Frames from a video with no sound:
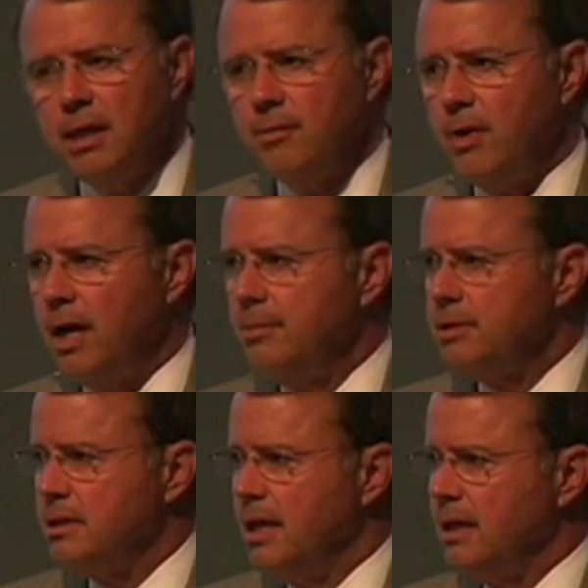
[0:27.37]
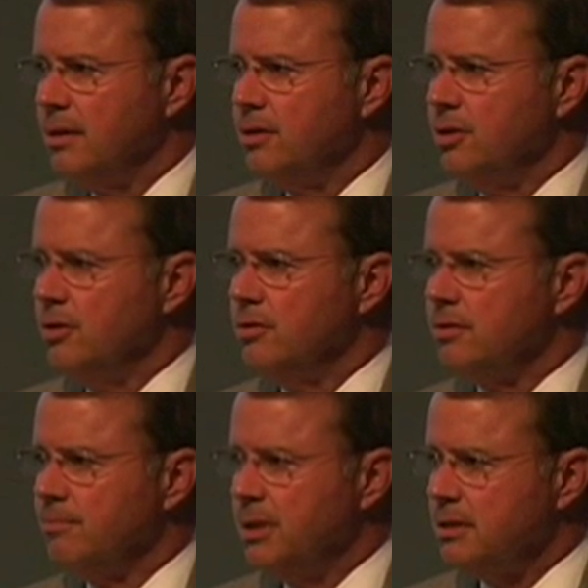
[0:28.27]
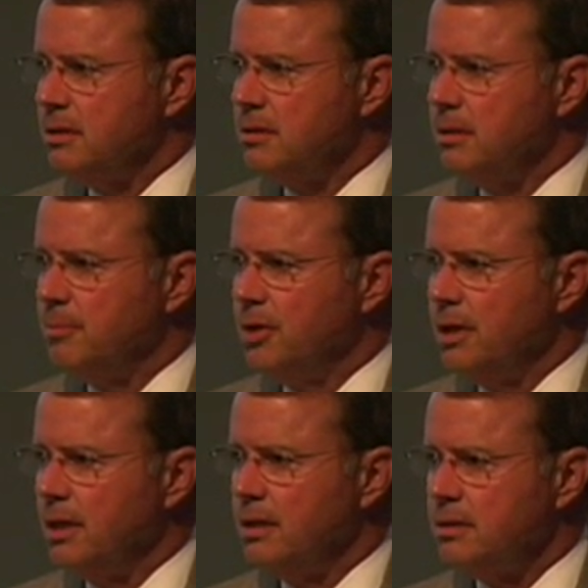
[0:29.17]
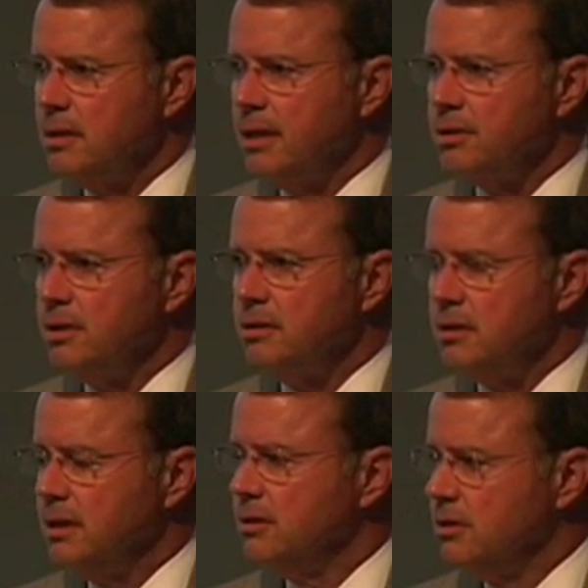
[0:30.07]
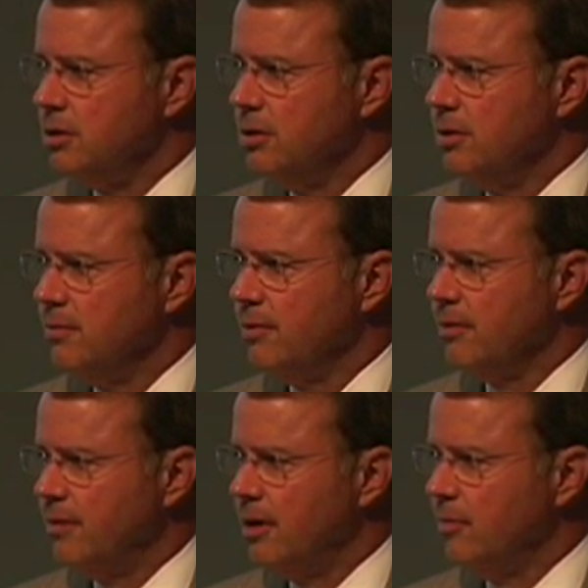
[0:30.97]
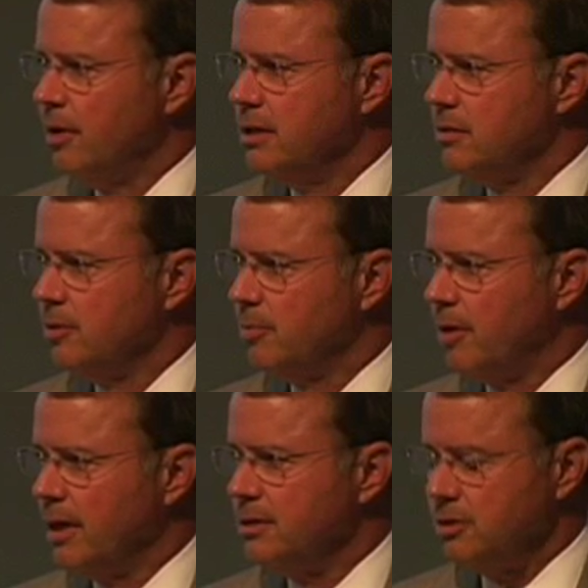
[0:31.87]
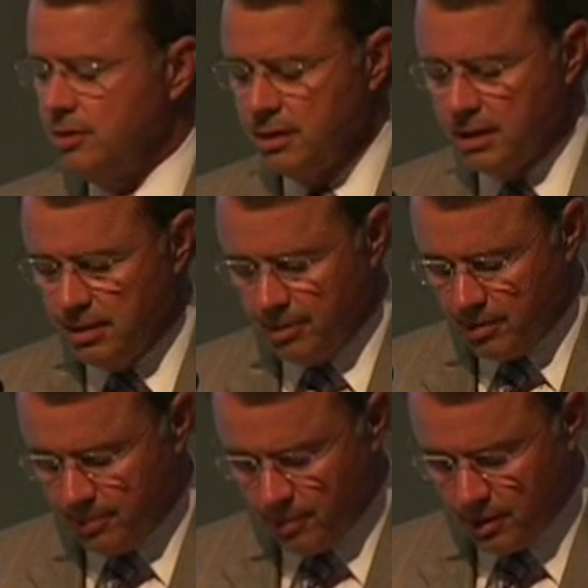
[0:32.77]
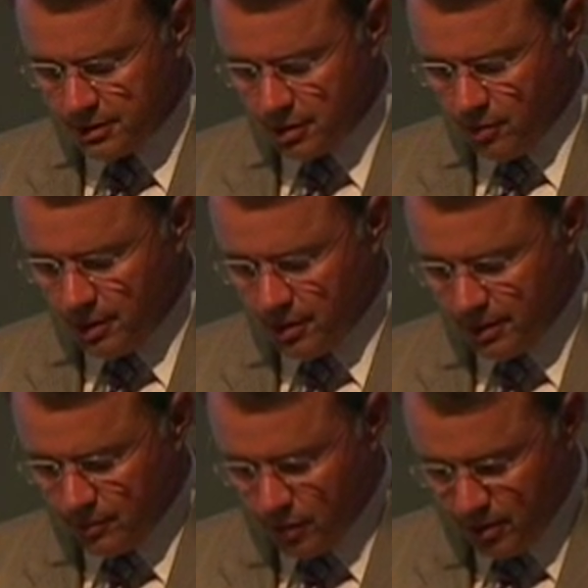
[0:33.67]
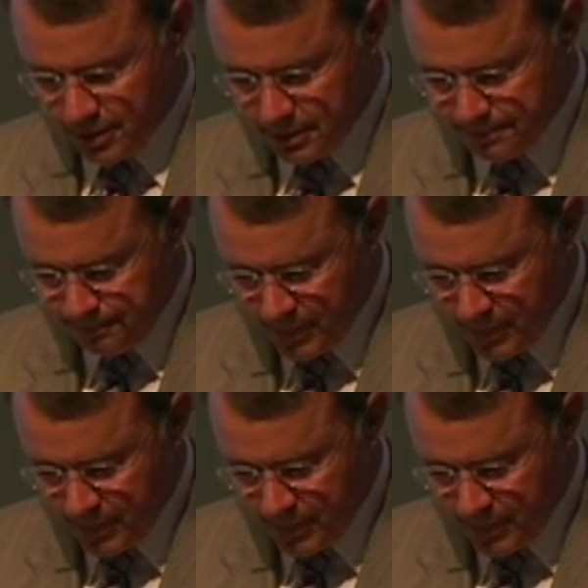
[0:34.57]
And Rob has taken the news of business and put it in a section and sends it to you for a very reasonable price so you can keep up with what's going on in Wilmington.